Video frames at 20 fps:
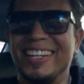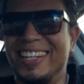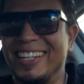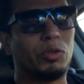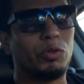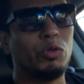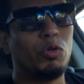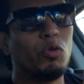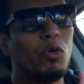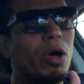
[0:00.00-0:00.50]

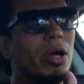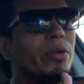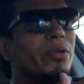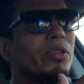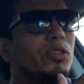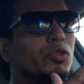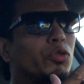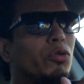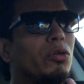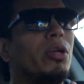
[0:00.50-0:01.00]
Do you
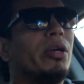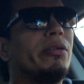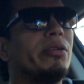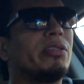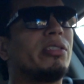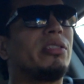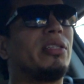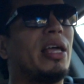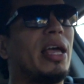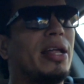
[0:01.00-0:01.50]
truly
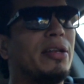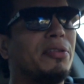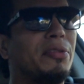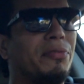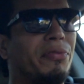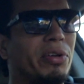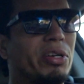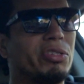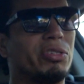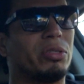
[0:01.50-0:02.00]
understand the
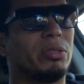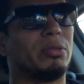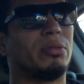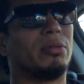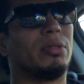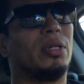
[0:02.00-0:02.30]
vision?